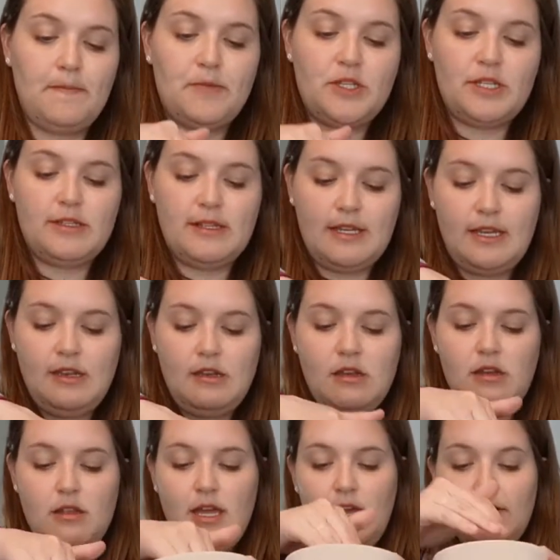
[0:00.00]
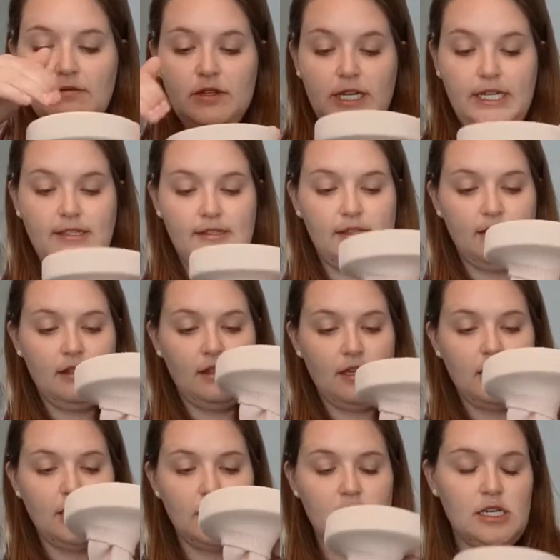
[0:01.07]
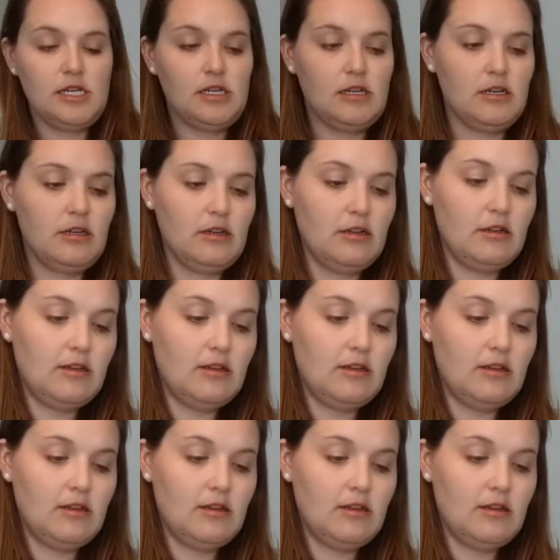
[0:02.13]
Just getting all that rice in there.